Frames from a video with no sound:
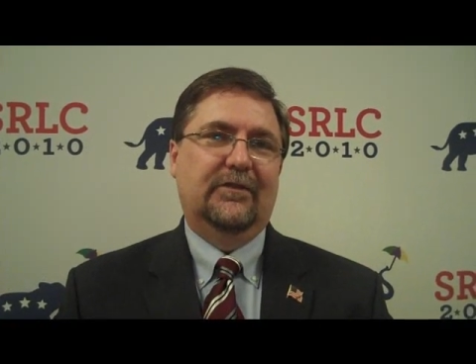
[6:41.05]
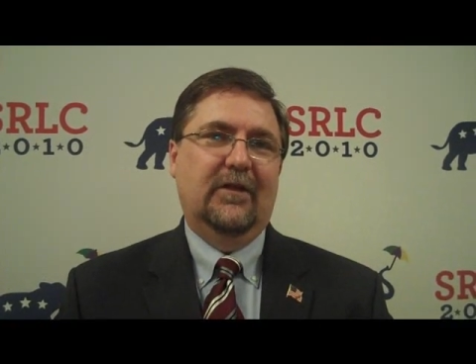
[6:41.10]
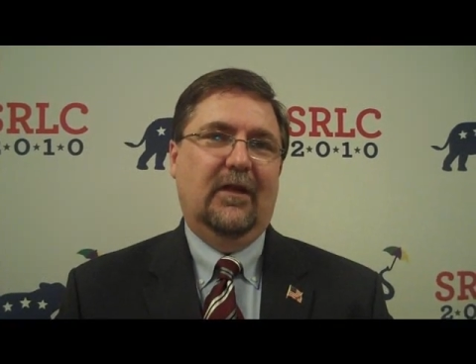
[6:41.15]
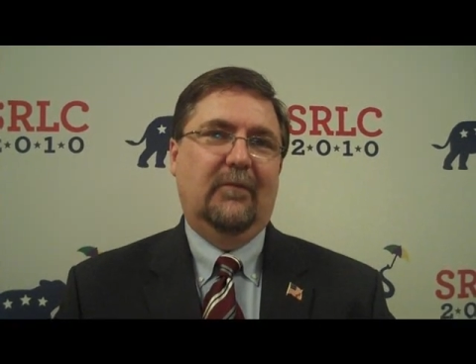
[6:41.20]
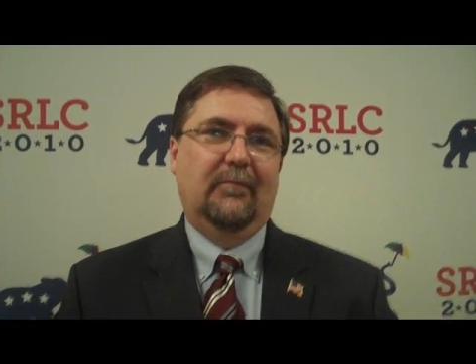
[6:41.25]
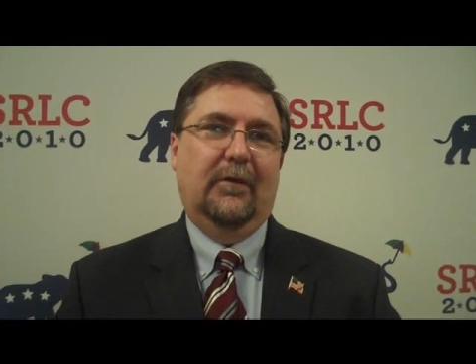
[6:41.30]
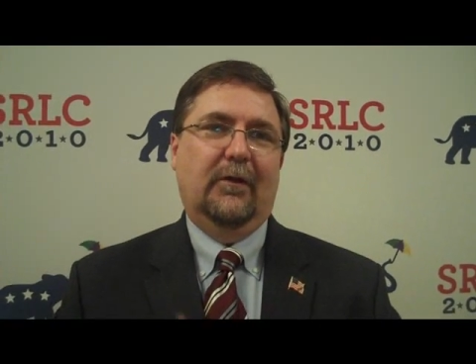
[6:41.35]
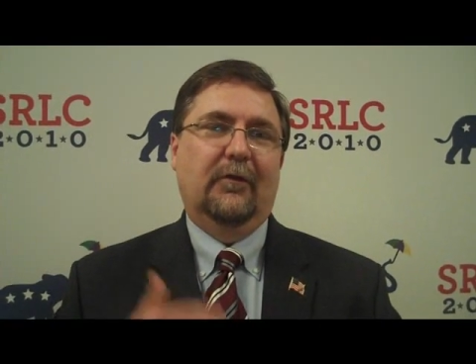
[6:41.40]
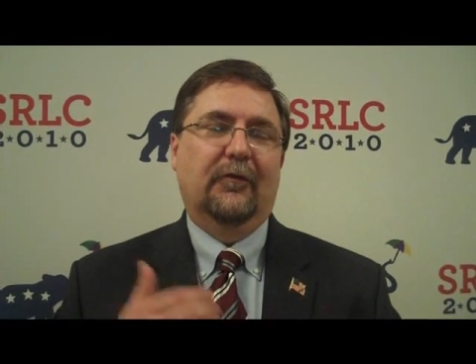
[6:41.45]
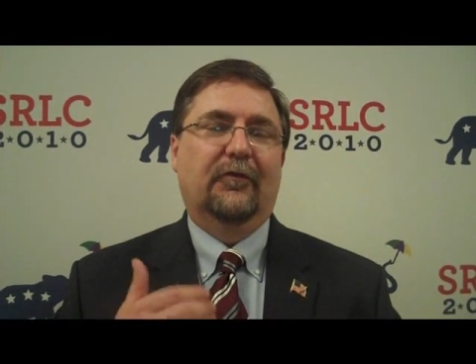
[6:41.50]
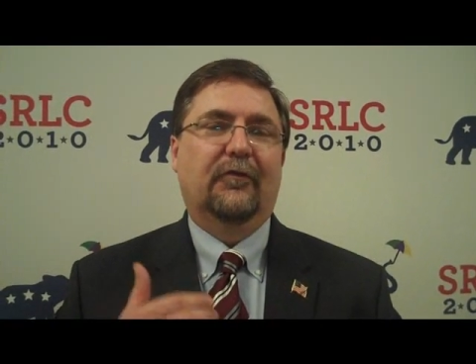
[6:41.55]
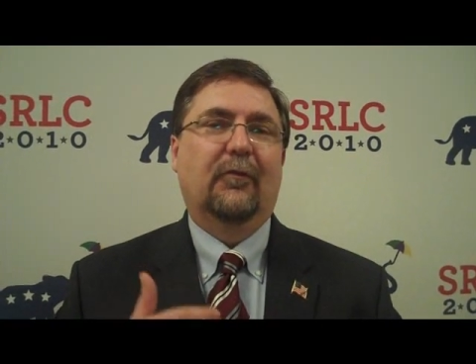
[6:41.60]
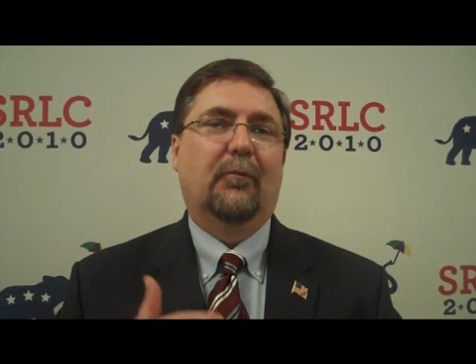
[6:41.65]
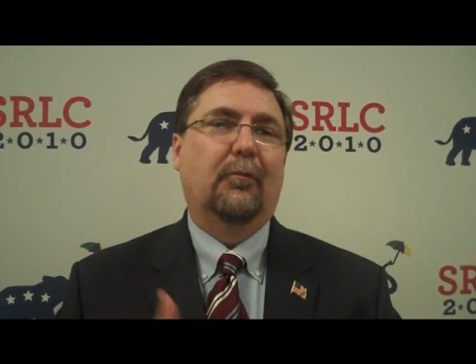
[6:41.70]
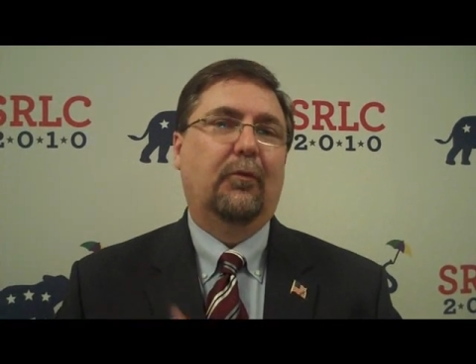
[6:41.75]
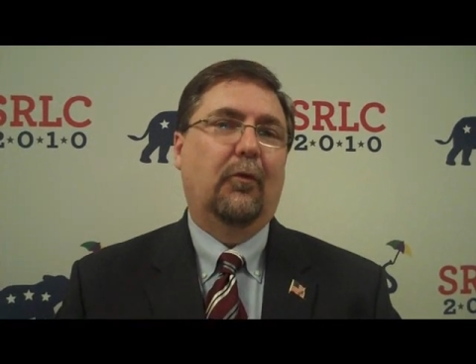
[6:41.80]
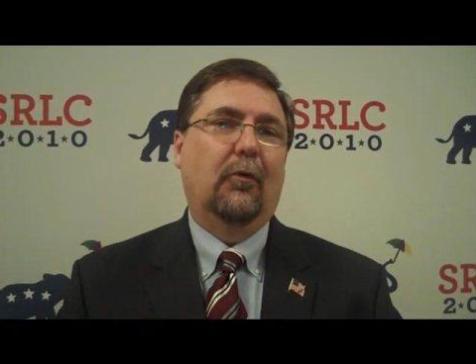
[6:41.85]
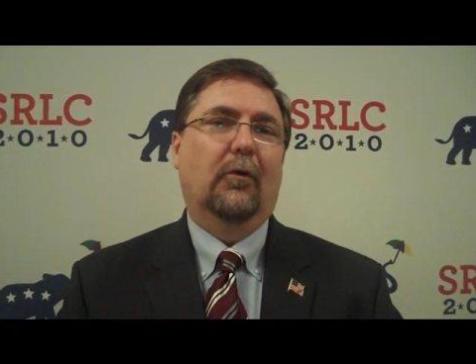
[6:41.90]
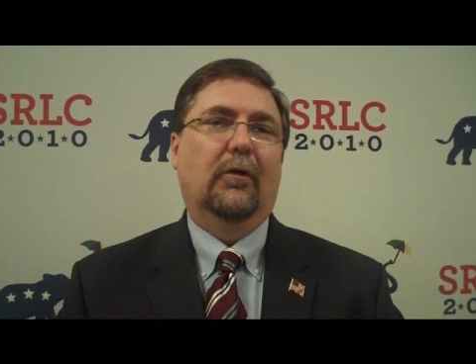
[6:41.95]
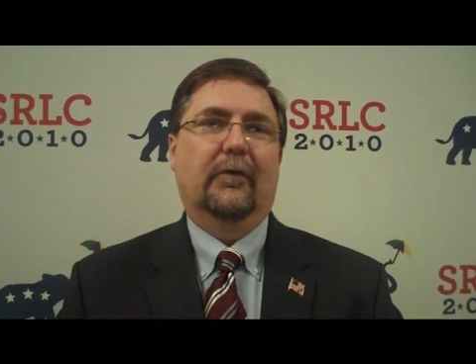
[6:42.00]
John Barrow
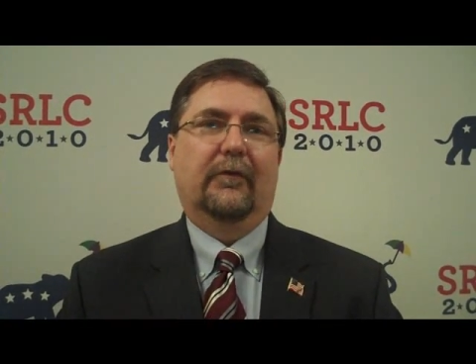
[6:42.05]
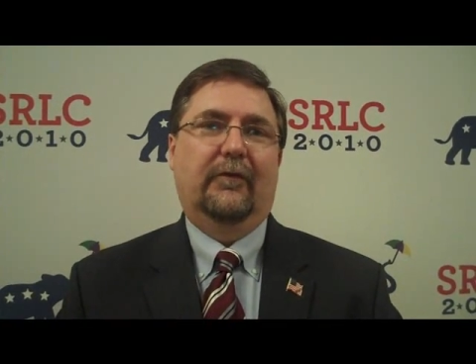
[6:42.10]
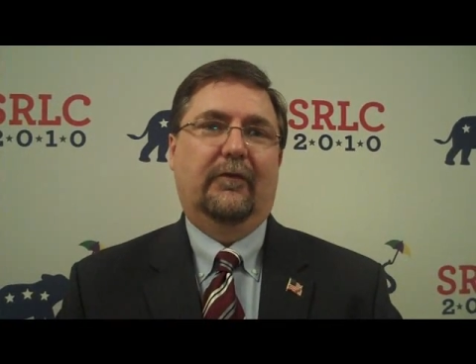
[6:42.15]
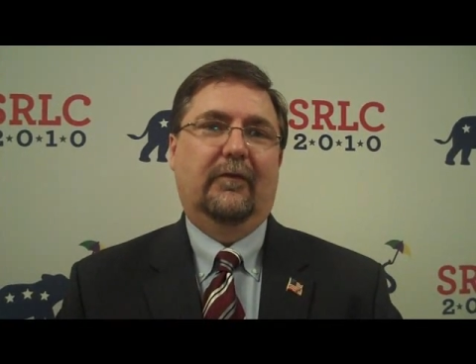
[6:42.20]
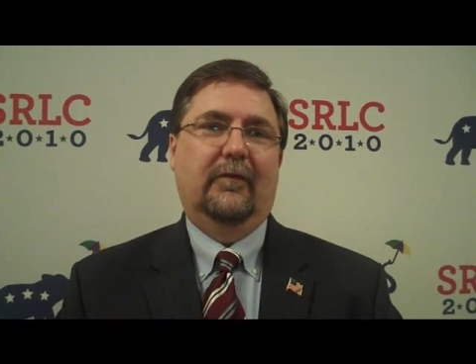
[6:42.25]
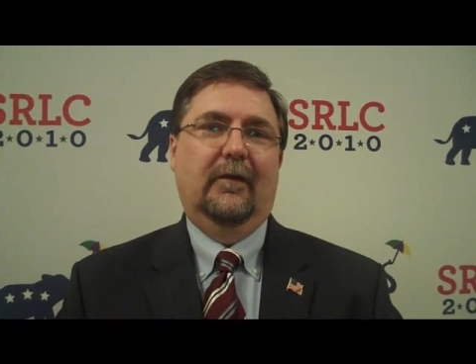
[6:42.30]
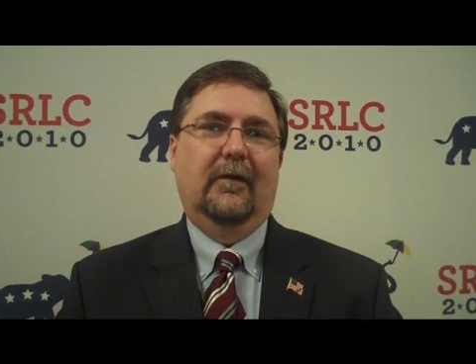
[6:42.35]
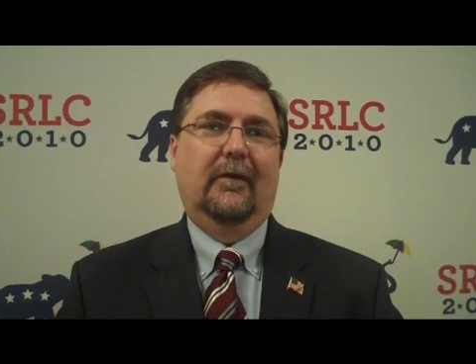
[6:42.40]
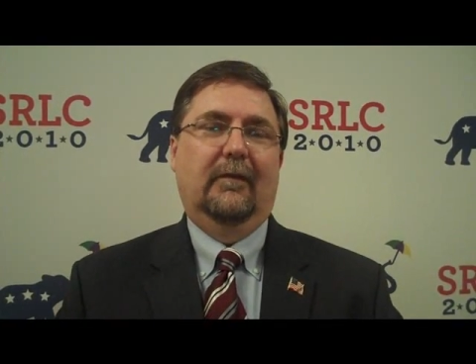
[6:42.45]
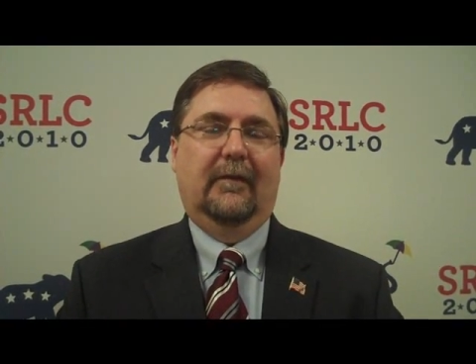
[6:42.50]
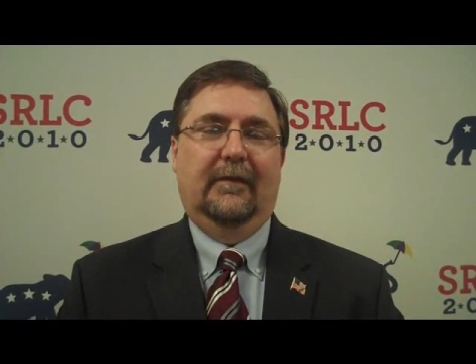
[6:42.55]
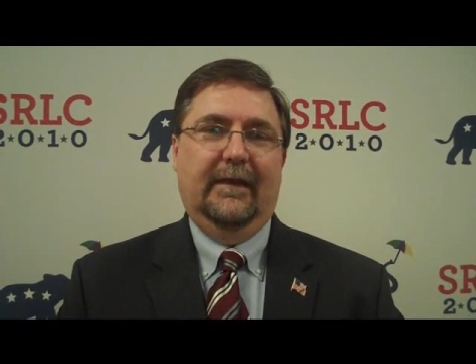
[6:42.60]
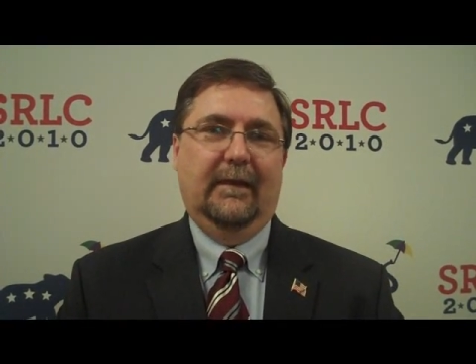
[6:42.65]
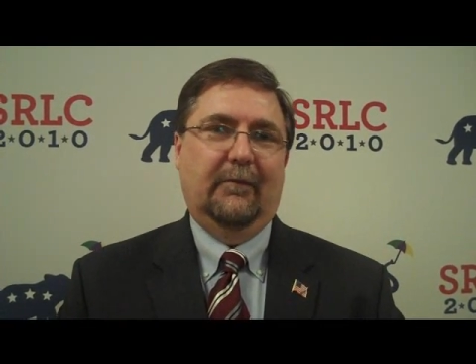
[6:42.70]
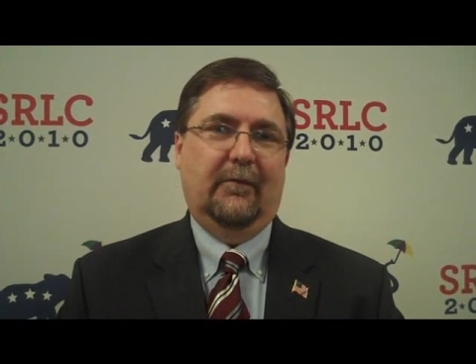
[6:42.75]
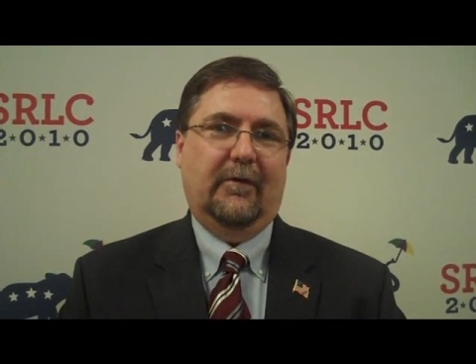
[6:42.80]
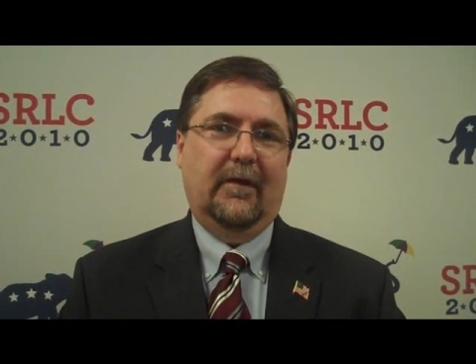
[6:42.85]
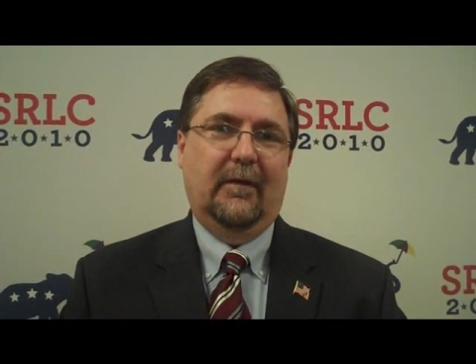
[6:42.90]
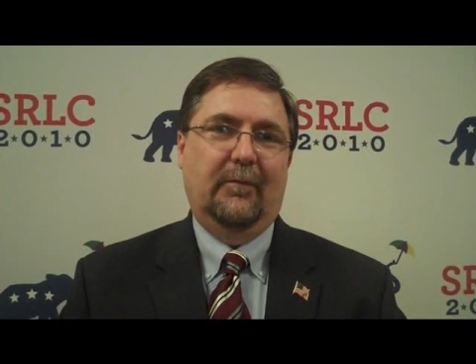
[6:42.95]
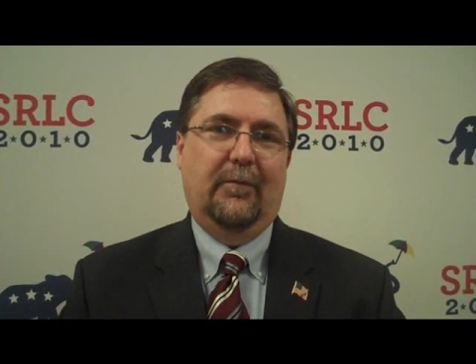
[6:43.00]
supports the
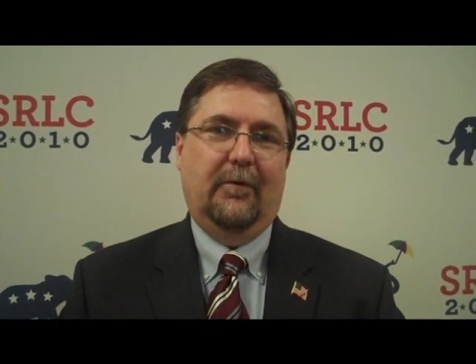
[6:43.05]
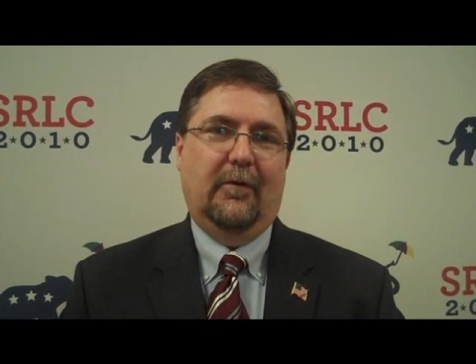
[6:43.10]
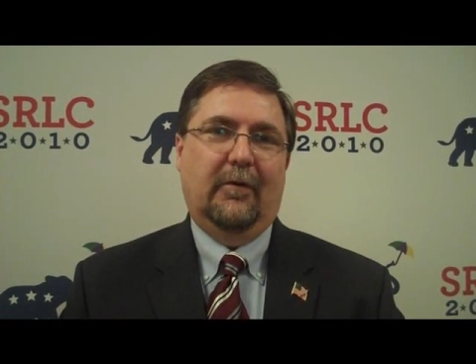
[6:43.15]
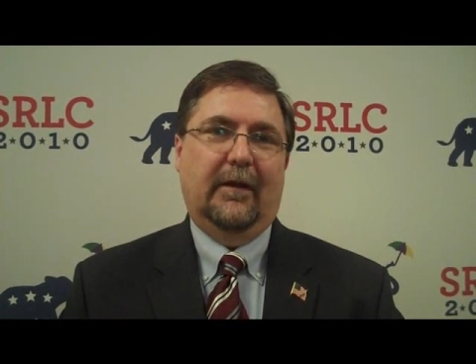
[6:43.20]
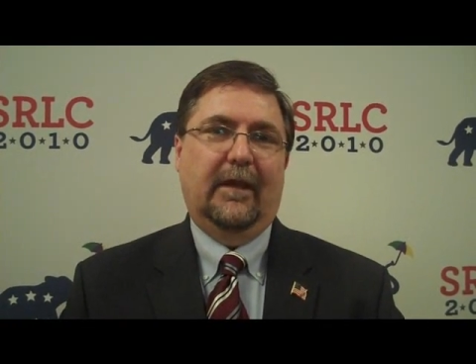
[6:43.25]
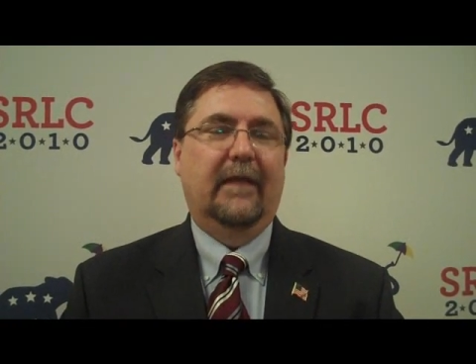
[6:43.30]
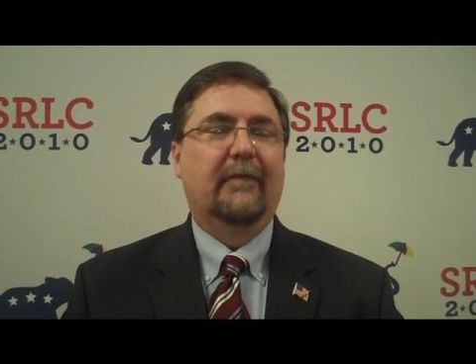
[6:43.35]
Democrat Party,